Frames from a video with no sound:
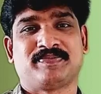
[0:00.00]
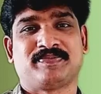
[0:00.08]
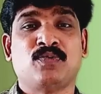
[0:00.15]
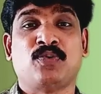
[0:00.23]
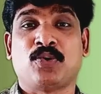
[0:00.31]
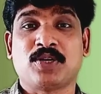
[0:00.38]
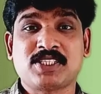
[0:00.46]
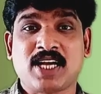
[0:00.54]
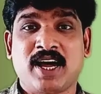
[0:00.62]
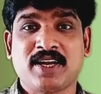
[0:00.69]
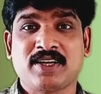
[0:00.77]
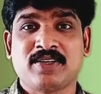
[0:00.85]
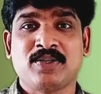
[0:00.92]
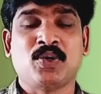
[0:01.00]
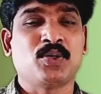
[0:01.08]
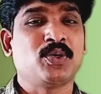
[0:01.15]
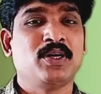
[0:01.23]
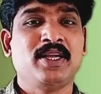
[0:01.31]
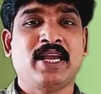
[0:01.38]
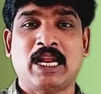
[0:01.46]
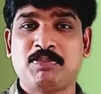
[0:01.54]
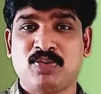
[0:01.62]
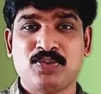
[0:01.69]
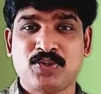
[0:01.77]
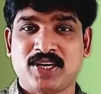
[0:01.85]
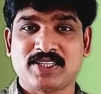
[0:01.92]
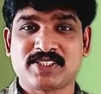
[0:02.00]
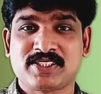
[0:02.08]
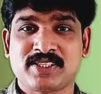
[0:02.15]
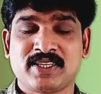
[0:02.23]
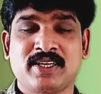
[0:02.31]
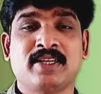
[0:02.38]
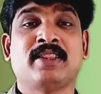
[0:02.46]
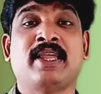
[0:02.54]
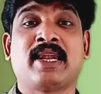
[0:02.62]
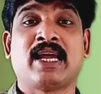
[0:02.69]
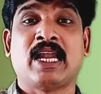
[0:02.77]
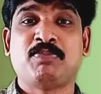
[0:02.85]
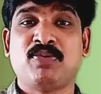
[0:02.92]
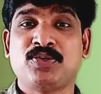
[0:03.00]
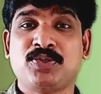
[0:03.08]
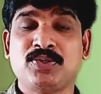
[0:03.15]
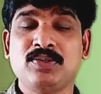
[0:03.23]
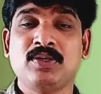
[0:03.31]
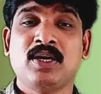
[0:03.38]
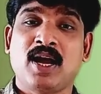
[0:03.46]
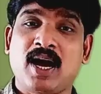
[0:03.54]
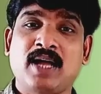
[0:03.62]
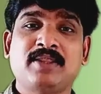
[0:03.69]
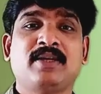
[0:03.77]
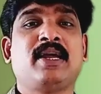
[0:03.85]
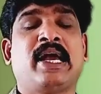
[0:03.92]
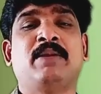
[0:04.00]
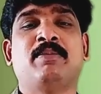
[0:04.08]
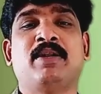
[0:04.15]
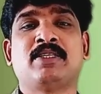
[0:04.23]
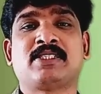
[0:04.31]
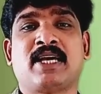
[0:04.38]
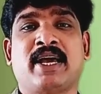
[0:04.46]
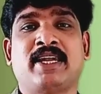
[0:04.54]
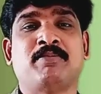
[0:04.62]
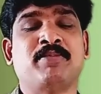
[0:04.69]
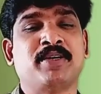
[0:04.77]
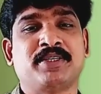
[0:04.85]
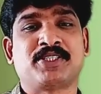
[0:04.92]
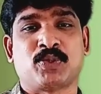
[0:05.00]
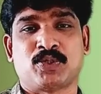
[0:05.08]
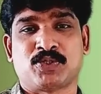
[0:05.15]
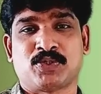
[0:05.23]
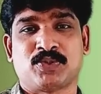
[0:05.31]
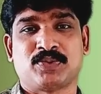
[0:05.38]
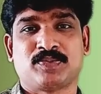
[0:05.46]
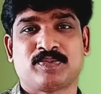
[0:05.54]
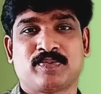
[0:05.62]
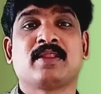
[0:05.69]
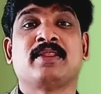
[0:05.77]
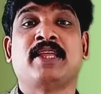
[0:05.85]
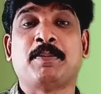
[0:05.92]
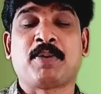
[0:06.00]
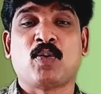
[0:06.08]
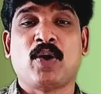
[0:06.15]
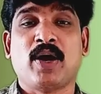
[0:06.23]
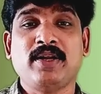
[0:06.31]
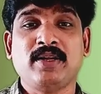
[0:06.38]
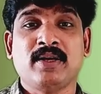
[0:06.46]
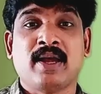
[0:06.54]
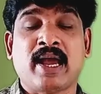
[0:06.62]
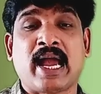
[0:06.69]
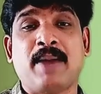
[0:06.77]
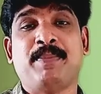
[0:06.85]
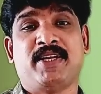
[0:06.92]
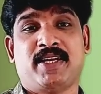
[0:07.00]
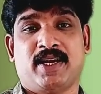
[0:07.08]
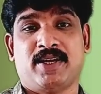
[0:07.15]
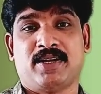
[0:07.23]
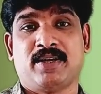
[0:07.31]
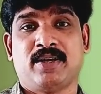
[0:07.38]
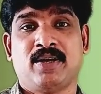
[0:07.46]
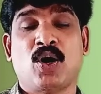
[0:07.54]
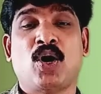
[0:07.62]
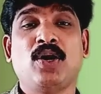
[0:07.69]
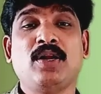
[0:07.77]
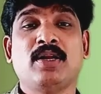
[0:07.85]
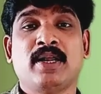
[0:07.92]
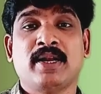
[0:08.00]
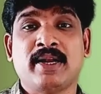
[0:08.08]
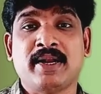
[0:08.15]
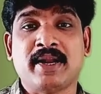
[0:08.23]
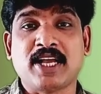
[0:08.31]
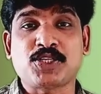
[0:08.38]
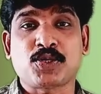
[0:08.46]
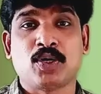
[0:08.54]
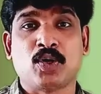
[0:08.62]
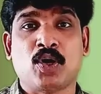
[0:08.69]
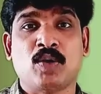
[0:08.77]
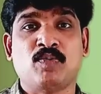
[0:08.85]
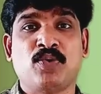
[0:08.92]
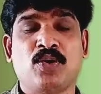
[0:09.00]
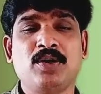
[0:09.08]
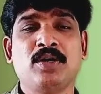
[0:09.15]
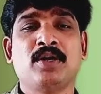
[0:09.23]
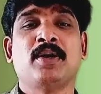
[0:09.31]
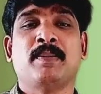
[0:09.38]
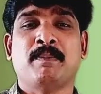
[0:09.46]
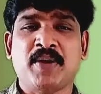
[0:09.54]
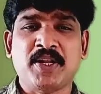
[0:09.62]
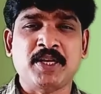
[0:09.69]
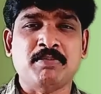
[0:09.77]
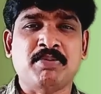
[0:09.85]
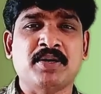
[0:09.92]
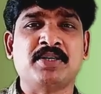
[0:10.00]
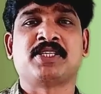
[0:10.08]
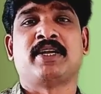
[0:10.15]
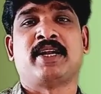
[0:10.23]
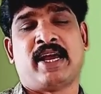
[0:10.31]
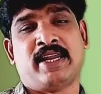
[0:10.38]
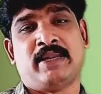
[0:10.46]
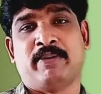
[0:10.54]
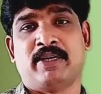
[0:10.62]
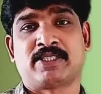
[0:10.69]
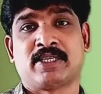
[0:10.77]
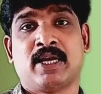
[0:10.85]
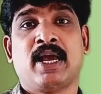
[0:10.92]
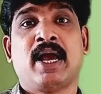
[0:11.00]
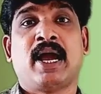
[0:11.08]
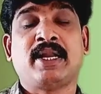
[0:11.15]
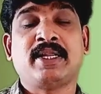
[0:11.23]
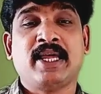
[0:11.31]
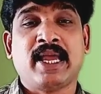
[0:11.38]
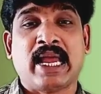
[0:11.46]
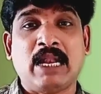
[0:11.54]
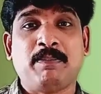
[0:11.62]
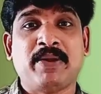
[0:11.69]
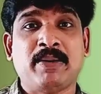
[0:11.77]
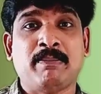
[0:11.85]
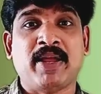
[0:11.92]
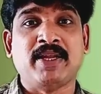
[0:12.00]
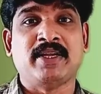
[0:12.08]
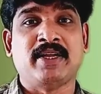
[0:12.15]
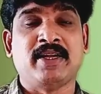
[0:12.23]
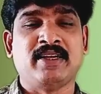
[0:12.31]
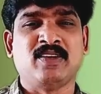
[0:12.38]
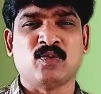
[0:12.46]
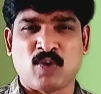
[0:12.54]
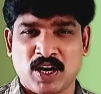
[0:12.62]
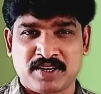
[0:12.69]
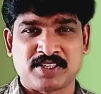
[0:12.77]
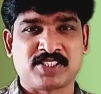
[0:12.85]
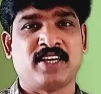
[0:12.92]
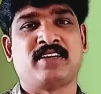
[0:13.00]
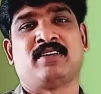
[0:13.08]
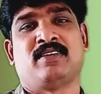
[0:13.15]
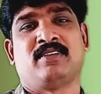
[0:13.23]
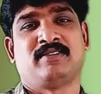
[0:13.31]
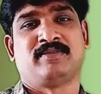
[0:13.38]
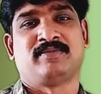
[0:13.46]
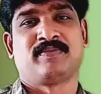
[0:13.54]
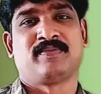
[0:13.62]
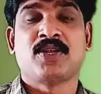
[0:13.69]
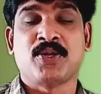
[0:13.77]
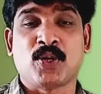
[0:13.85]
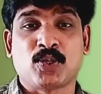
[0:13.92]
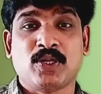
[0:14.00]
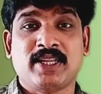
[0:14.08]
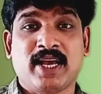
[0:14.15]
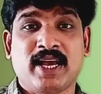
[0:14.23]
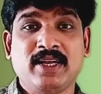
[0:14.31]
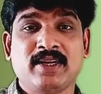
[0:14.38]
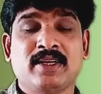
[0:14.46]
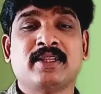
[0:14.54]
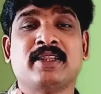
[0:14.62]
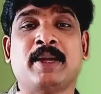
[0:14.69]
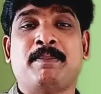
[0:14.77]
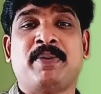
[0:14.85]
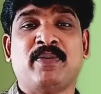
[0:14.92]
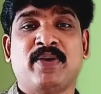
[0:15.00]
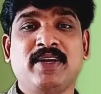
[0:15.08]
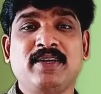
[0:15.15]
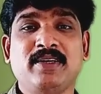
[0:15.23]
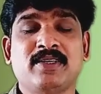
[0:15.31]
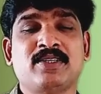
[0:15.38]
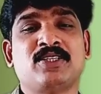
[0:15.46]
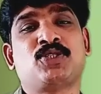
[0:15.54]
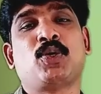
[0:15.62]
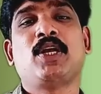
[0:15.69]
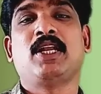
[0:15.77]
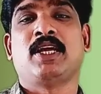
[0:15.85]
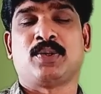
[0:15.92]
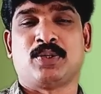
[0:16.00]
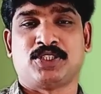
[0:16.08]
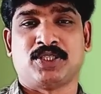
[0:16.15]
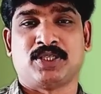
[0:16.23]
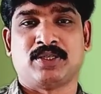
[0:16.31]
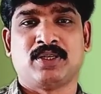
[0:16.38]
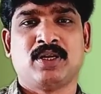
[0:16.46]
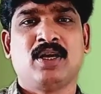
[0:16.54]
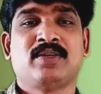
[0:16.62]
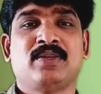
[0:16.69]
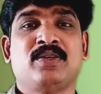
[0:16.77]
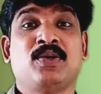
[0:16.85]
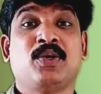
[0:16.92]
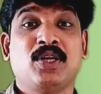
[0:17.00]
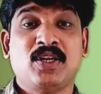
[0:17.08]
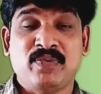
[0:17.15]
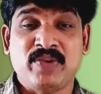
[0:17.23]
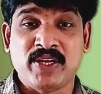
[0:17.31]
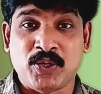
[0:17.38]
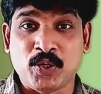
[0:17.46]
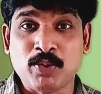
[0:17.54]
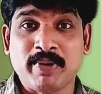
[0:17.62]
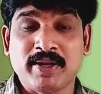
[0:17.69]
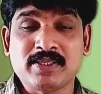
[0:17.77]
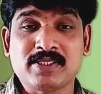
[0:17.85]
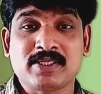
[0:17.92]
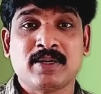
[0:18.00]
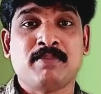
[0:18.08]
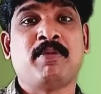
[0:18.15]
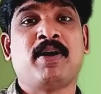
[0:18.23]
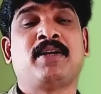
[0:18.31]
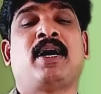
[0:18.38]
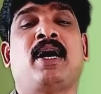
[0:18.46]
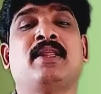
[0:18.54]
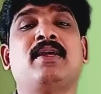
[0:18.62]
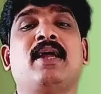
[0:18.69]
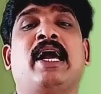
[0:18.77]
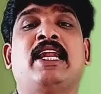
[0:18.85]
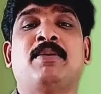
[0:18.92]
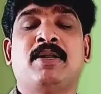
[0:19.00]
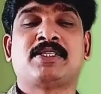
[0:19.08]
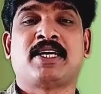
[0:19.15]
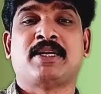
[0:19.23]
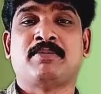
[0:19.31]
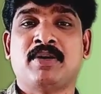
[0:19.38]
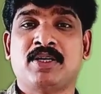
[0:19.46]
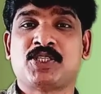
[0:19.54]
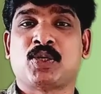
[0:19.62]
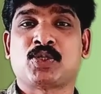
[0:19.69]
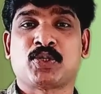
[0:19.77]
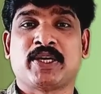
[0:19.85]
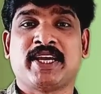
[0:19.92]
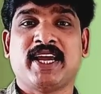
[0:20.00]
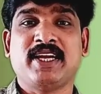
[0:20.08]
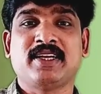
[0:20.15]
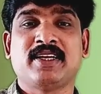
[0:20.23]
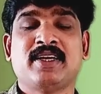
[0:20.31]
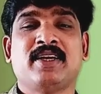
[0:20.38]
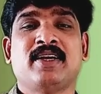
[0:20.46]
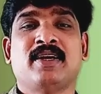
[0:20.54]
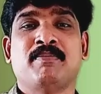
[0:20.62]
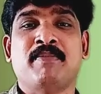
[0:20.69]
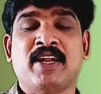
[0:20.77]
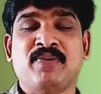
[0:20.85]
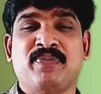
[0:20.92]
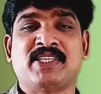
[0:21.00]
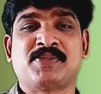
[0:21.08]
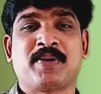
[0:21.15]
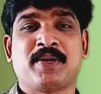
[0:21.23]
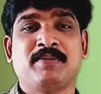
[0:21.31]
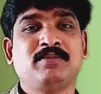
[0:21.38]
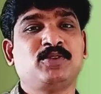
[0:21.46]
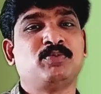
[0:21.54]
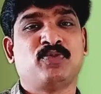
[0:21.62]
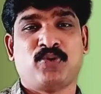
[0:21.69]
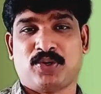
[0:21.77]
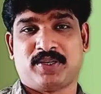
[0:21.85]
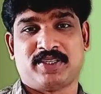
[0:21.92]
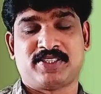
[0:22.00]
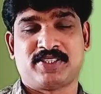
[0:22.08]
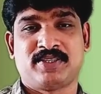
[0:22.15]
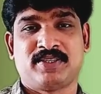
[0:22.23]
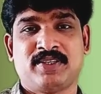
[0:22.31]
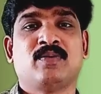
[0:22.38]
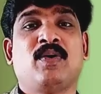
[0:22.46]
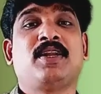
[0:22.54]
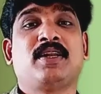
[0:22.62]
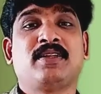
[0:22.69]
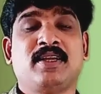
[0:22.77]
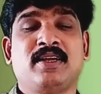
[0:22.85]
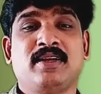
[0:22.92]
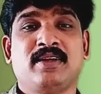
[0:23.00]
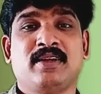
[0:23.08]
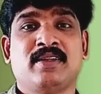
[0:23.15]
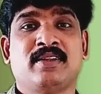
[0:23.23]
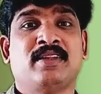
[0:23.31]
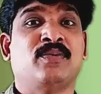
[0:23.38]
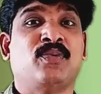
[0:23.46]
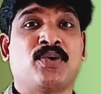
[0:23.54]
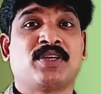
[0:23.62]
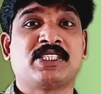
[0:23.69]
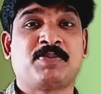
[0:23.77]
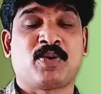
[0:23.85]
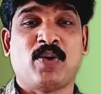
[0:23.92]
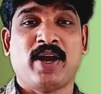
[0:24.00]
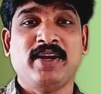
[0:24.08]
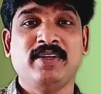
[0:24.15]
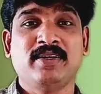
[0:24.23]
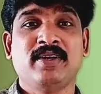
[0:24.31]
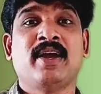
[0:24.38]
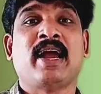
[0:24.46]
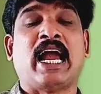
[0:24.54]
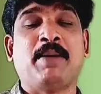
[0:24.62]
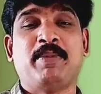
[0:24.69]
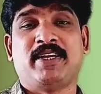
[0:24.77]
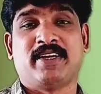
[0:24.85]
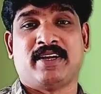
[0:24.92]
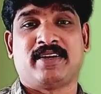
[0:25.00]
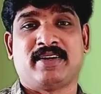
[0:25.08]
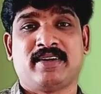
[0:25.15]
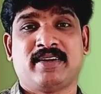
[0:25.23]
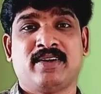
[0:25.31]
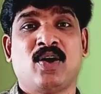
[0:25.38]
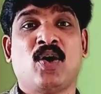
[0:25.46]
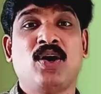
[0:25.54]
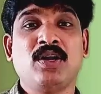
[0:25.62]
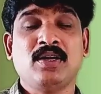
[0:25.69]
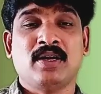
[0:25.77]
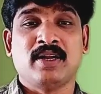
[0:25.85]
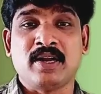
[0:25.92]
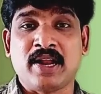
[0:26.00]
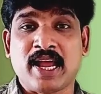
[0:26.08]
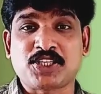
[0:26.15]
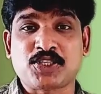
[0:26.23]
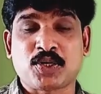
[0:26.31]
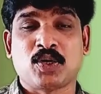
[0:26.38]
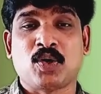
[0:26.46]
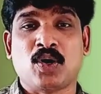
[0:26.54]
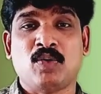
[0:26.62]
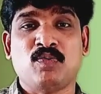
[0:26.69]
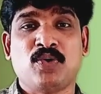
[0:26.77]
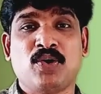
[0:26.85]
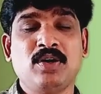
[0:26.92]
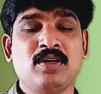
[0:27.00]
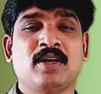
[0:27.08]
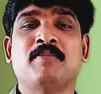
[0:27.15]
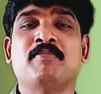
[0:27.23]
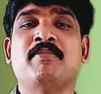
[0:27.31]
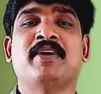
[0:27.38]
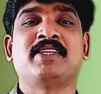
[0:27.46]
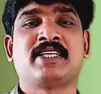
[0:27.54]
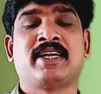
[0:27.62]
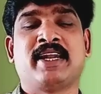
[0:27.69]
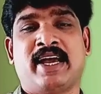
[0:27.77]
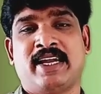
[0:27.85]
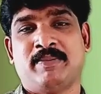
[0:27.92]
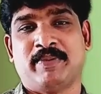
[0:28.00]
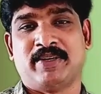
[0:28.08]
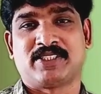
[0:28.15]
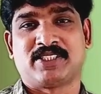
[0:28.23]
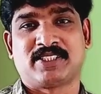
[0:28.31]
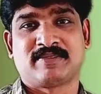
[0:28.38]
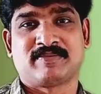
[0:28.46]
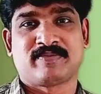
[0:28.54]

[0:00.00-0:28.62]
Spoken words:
Forests are not only helpful to us, they are helpful to other animals and birds also. They provide habitat or natural home for many birds and animals and they help in maintaining water cycle. Not only that, they prevent soil erosion. Not only we humans but other animals and birds also get benefits from forest. What are they? The forests provide habitat or natural home for birds and animals